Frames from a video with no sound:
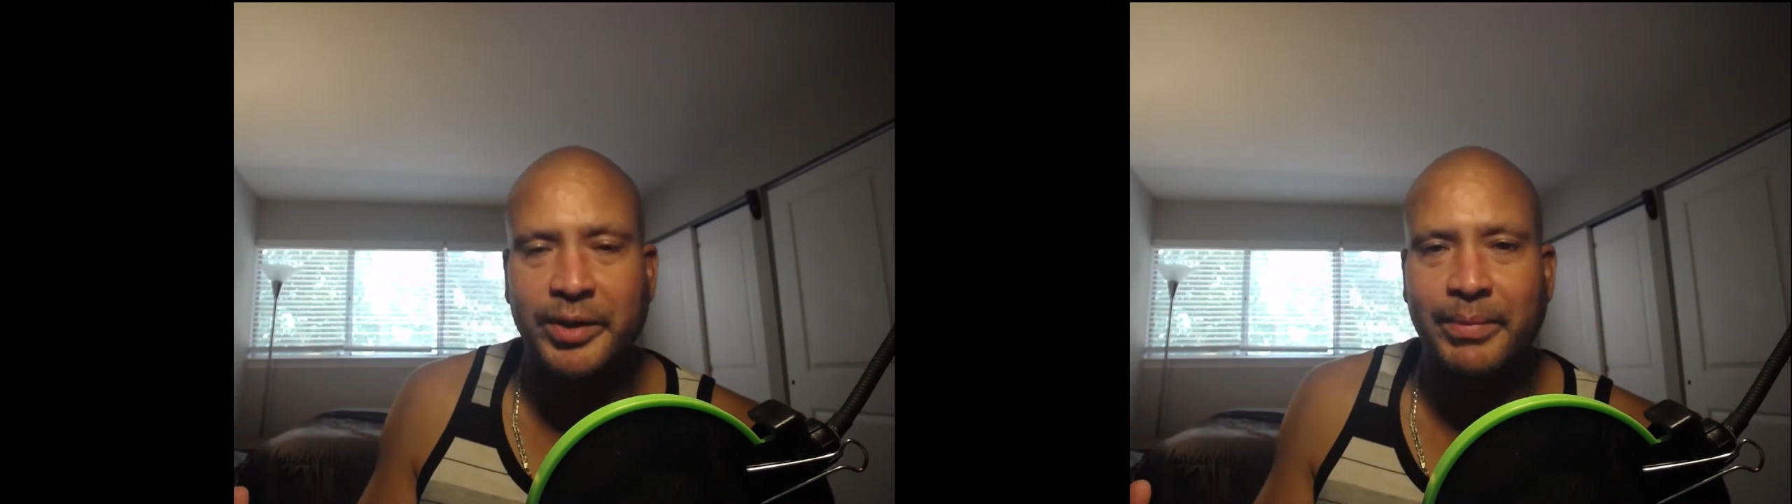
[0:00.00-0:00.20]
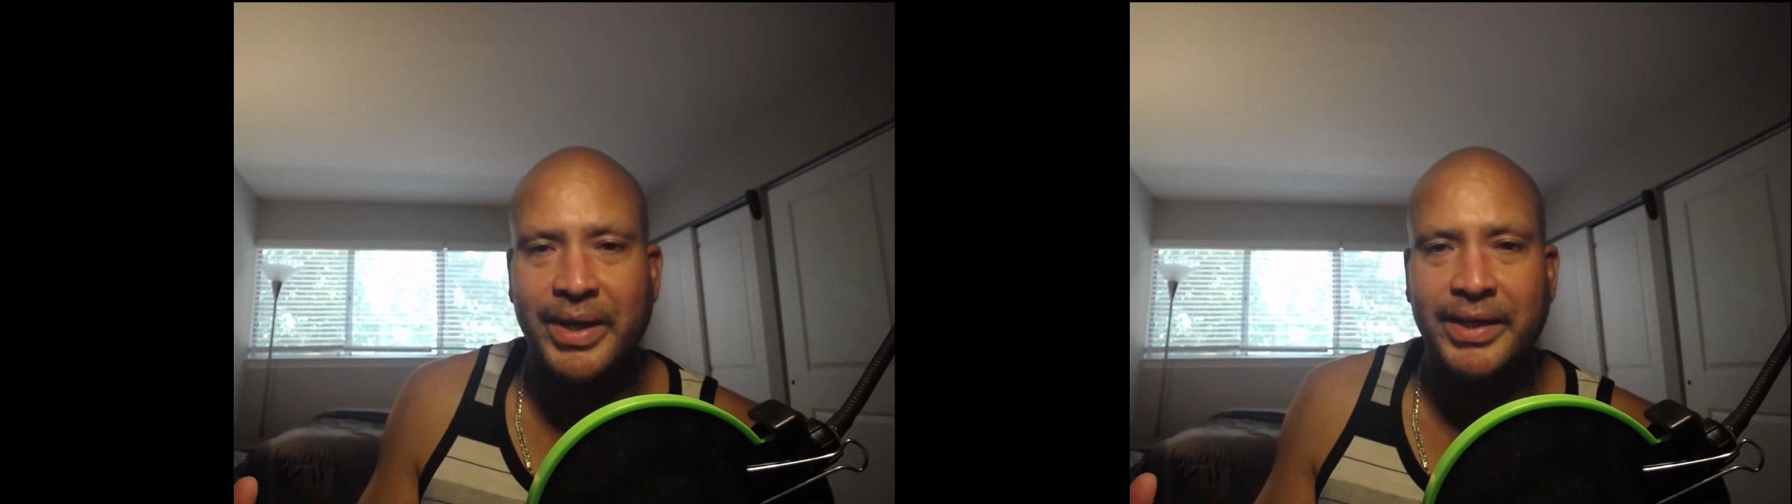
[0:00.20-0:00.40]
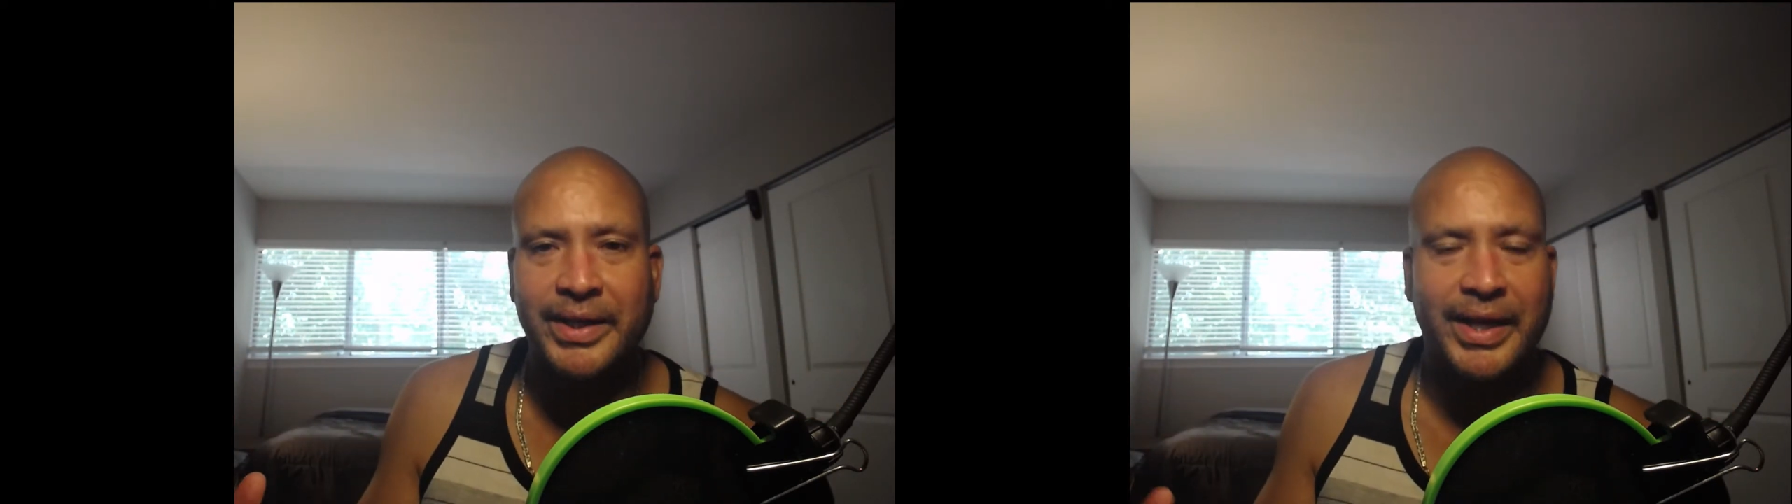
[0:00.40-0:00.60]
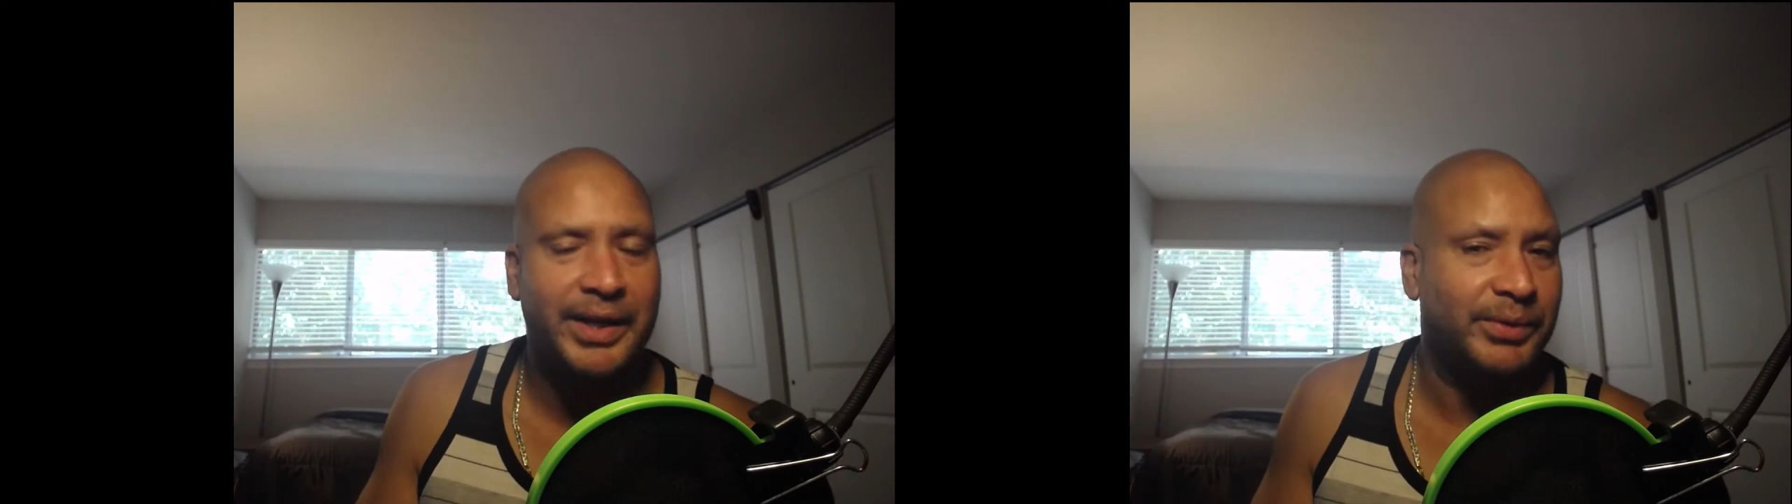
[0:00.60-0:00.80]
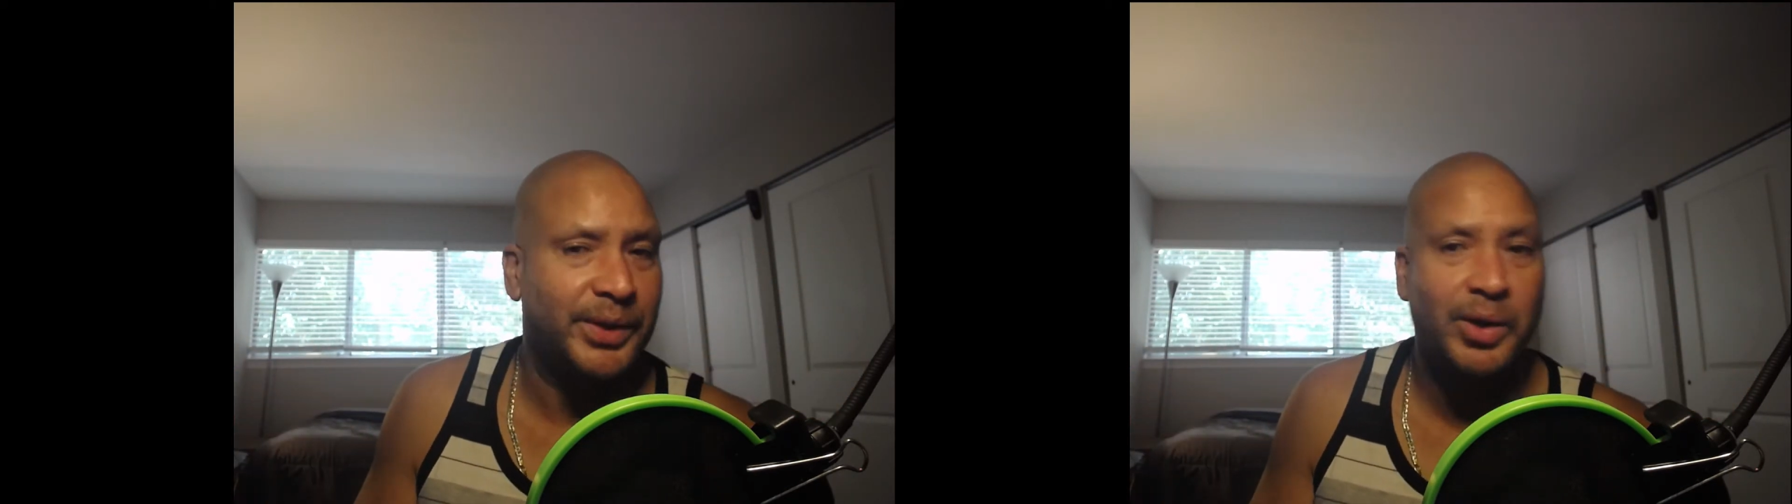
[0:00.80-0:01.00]
demand
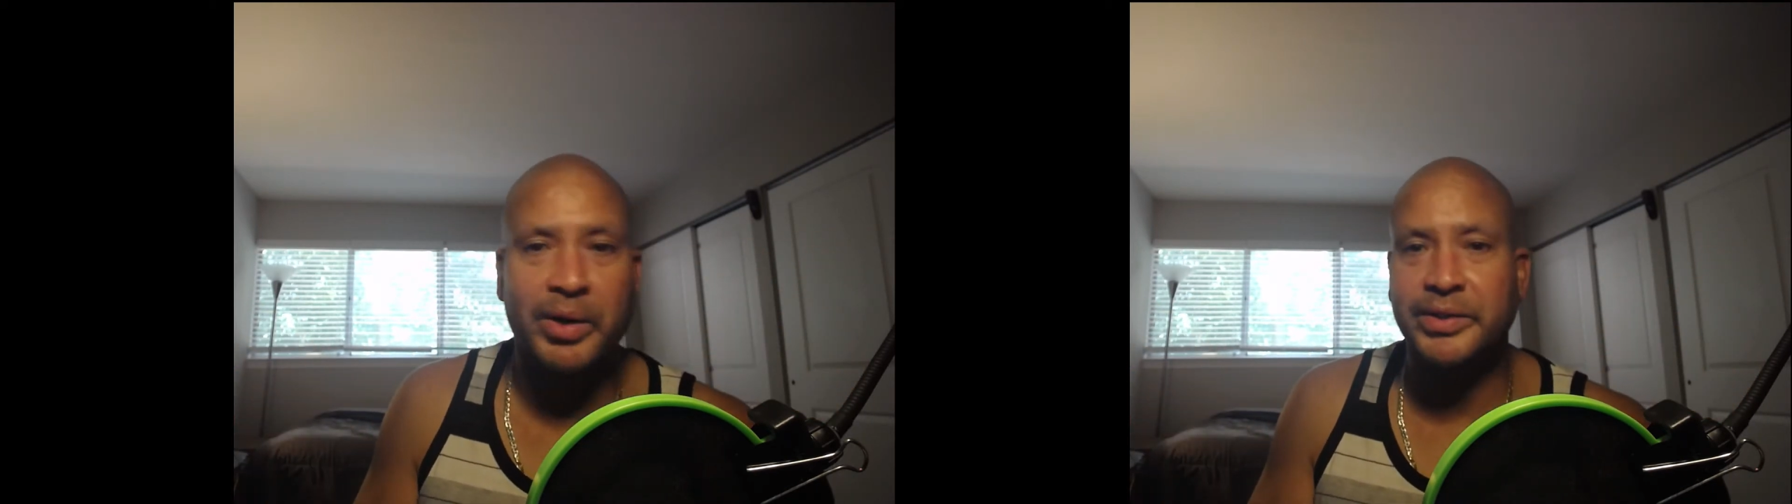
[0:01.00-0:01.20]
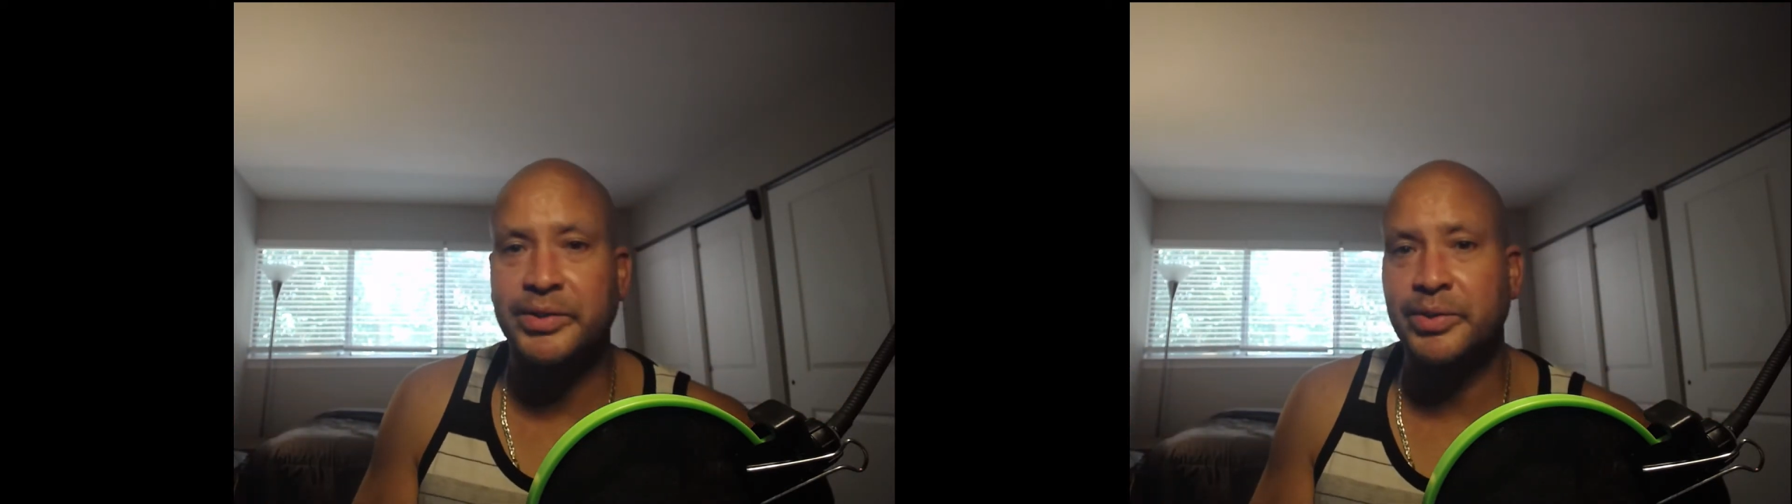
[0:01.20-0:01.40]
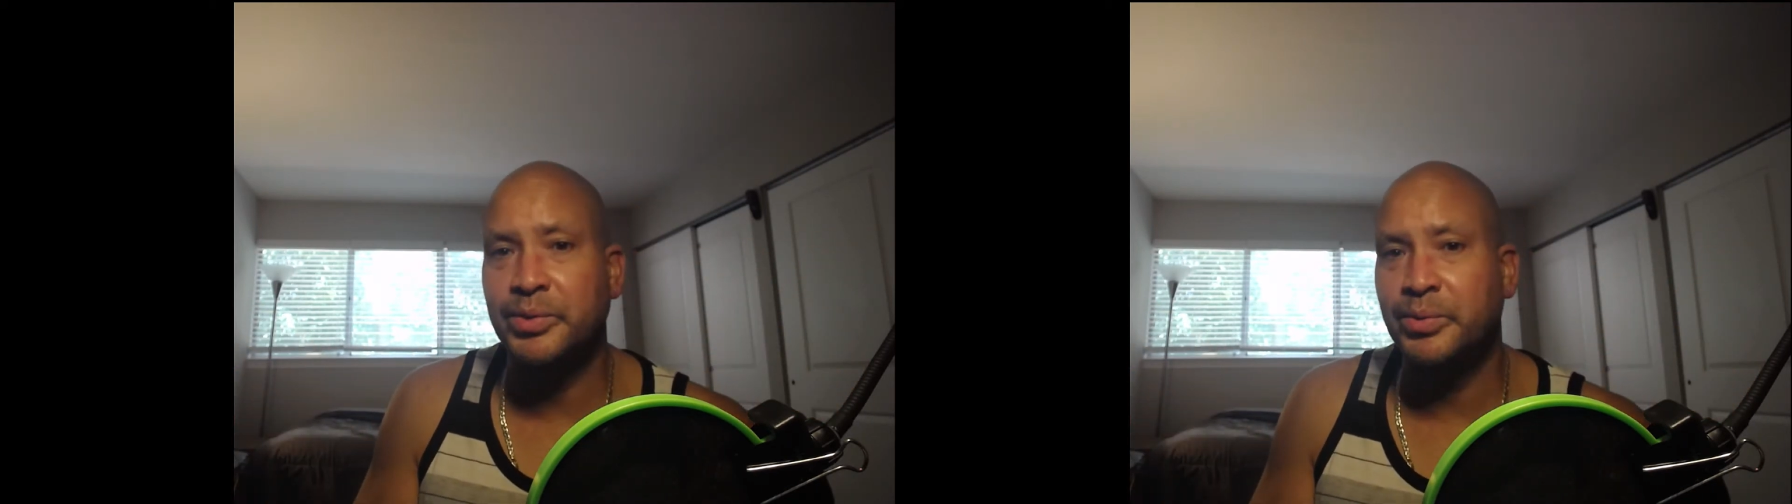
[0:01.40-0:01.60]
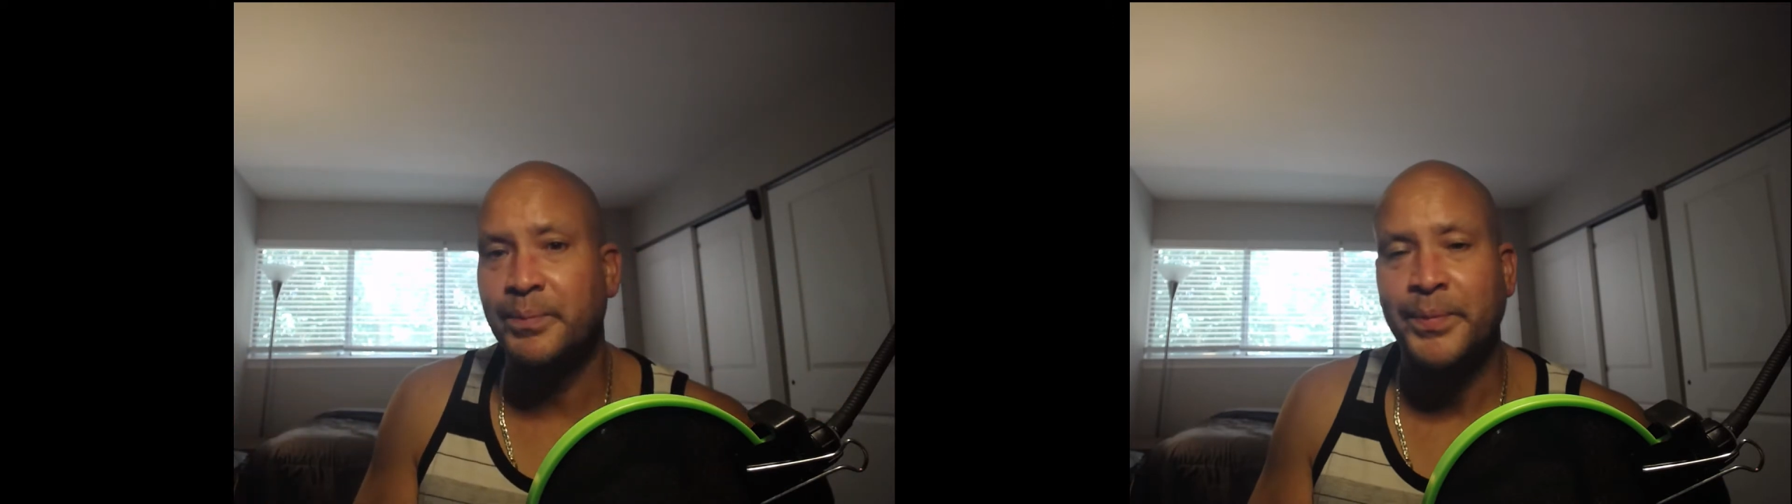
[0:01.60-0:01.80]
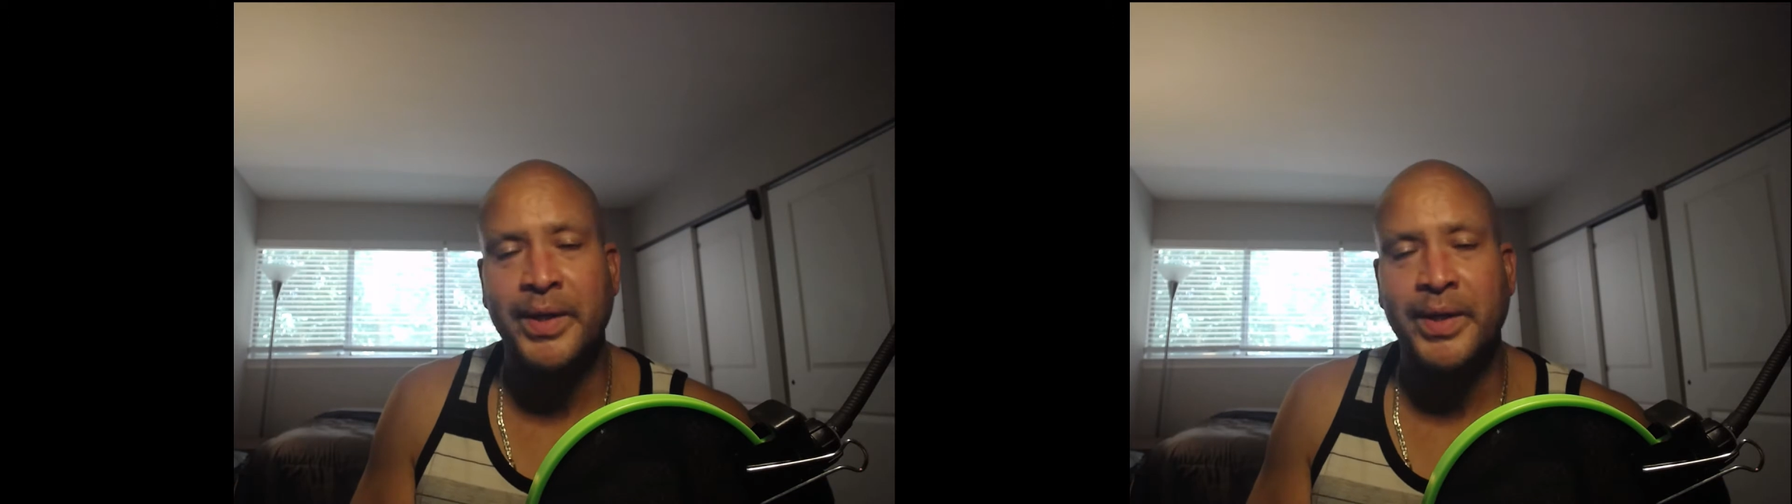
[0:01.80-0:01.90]
at in regards to